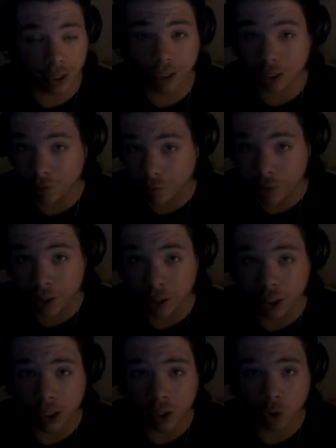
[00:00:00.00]
EVE,
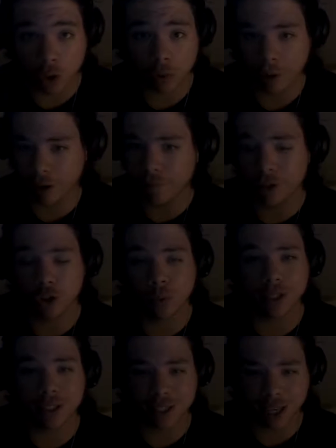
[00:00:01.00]
or My Virtual
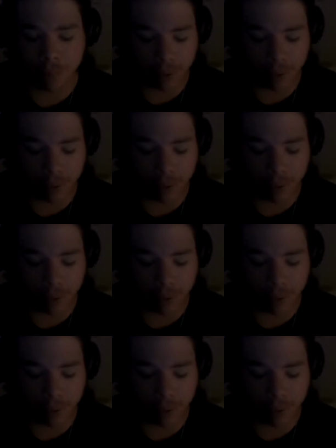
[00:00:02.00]
Escape.